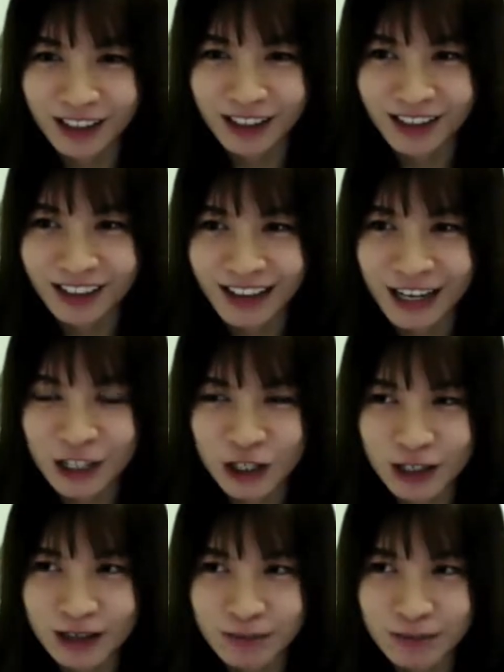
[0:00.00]

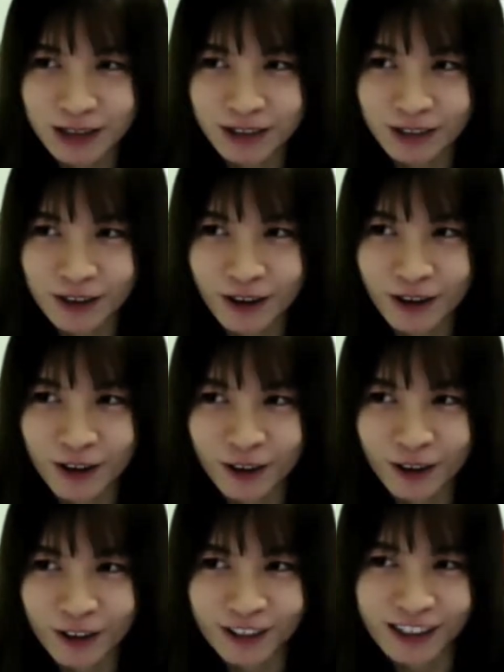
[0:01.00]
actually miss your
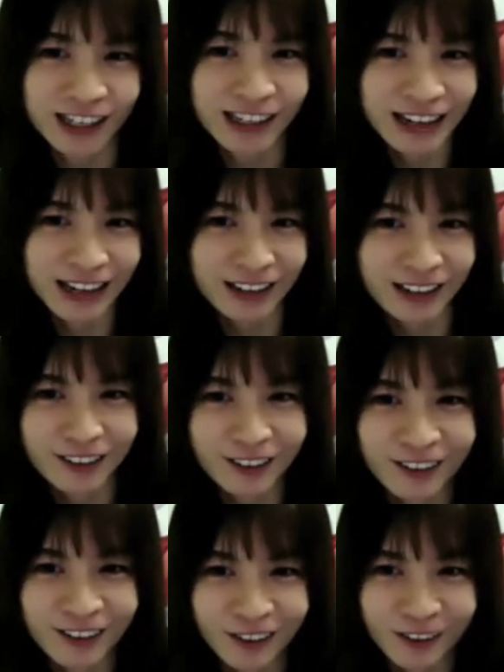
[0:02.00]
deadlines or
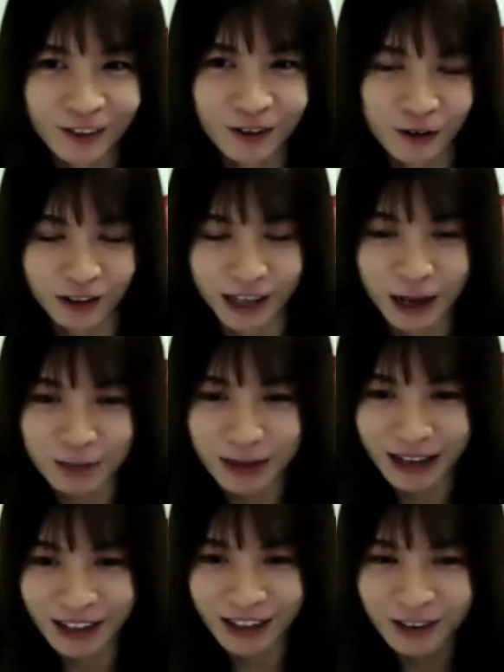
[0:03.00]
your
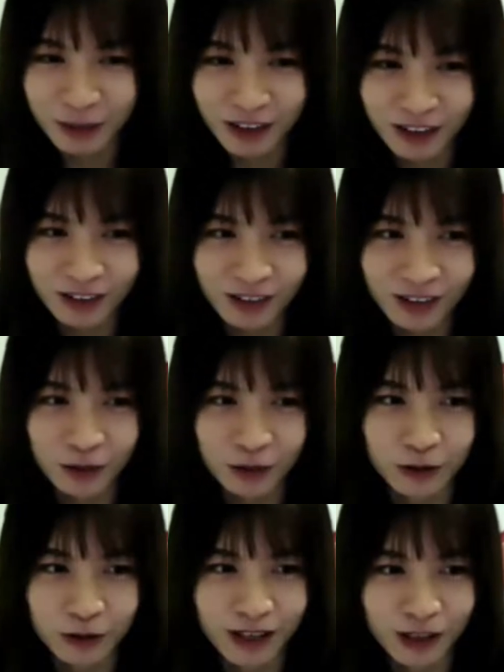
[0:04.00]
timeline because you
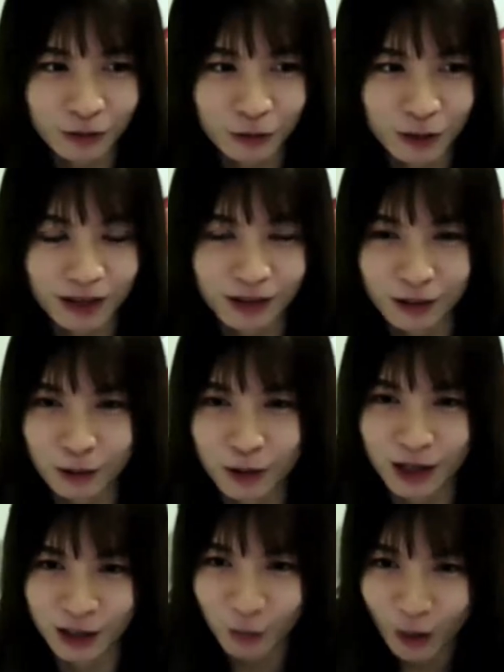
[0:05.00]
don't have to answer to
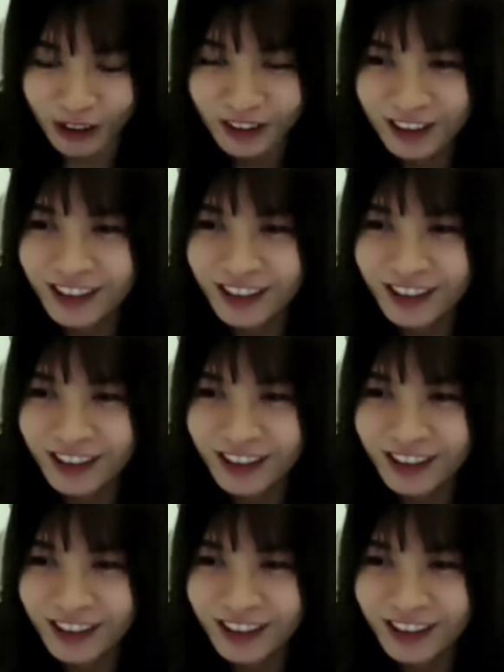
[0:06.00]
anyone.